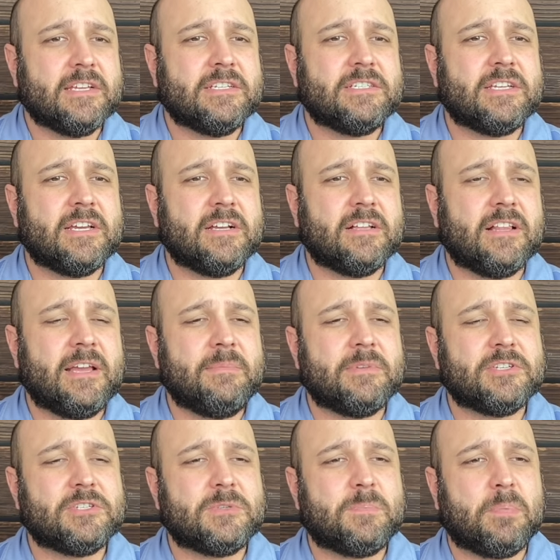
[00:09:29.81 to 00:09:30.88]
She then claimed
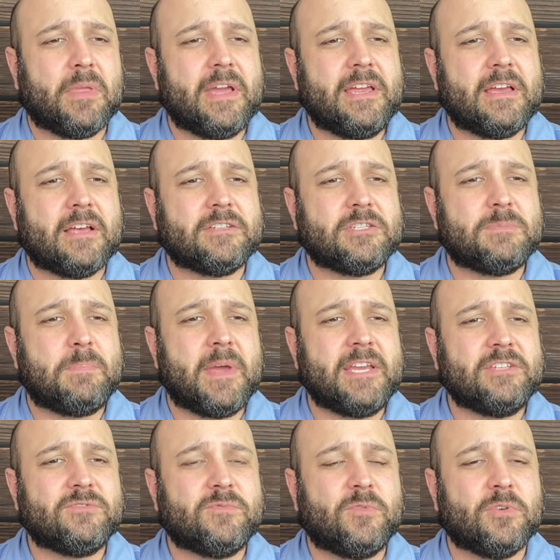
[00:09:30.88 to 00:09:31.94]
a
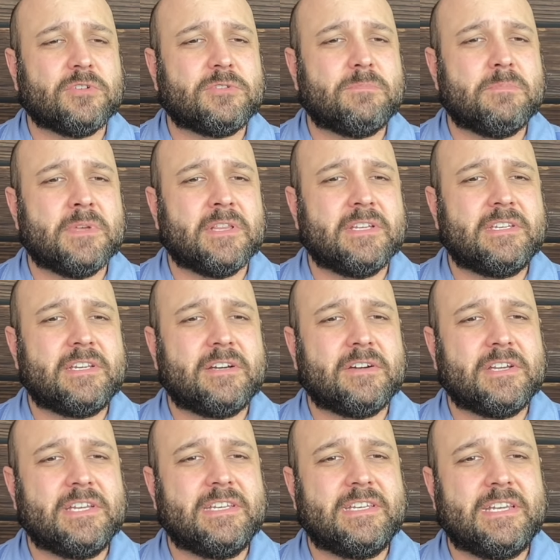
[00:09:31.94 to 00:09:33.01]
Space Force
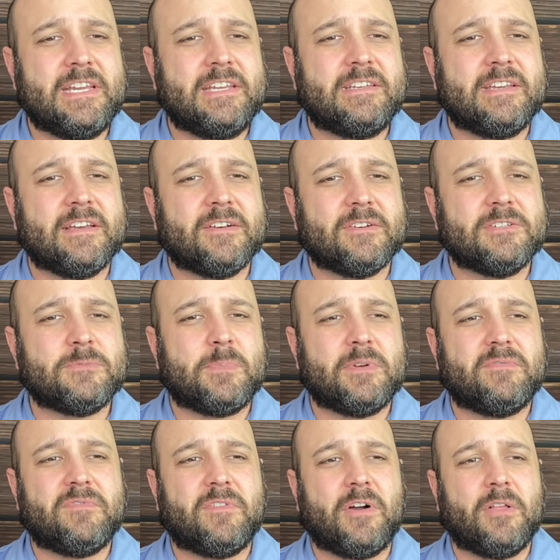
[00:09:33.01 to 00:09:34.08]
military detail has
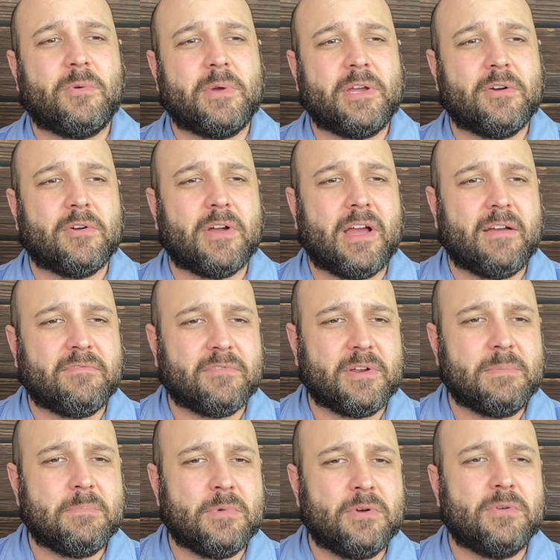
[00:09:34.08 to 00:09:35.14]
been following her
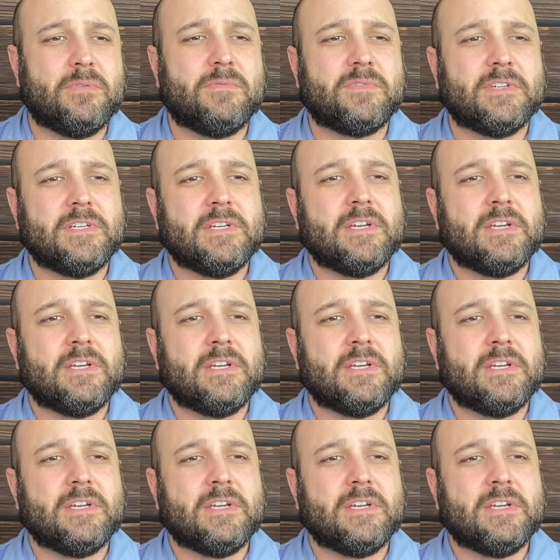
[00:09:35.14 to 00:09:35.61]
every move,